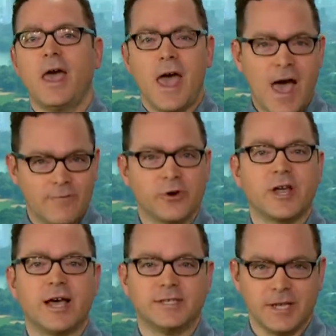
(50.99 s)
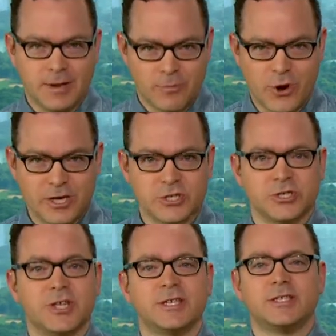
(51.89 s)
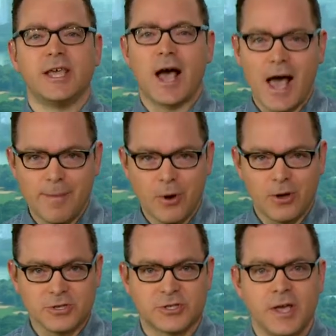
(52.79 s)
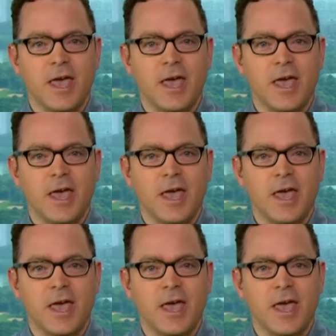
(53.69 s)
advertising impressions. They see eyeballs.